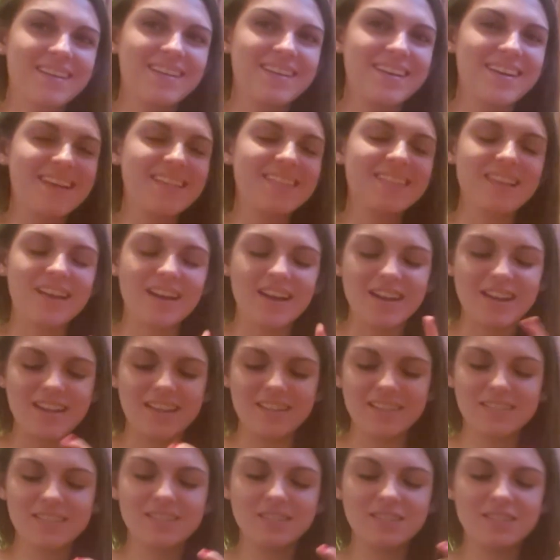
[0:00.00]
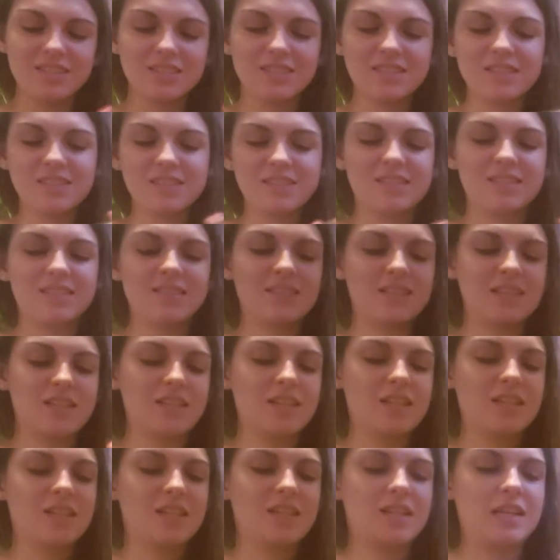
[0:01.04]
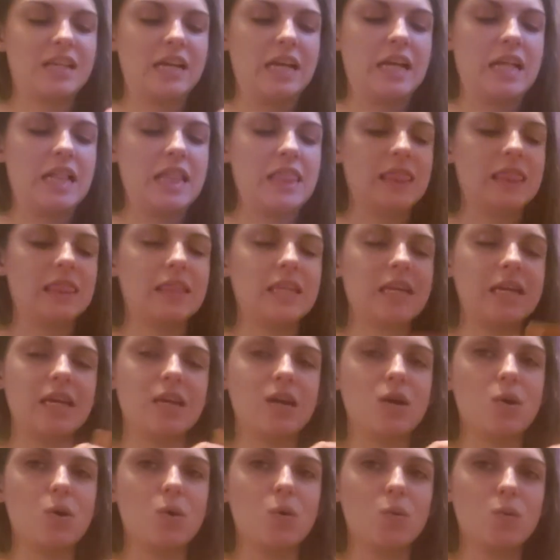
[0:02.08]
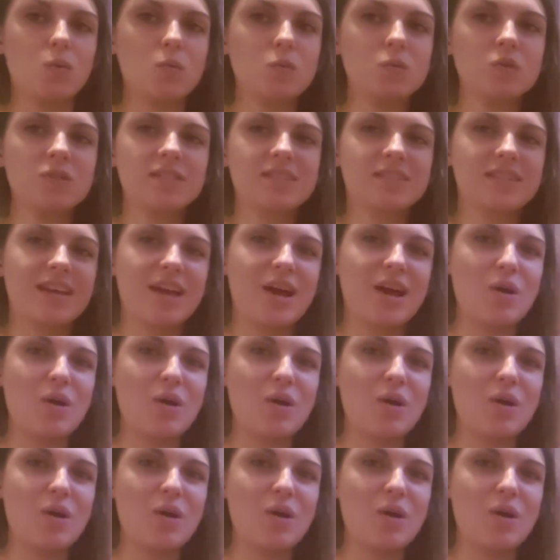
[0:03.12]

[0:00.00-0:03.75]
Hey, Lions. Leos,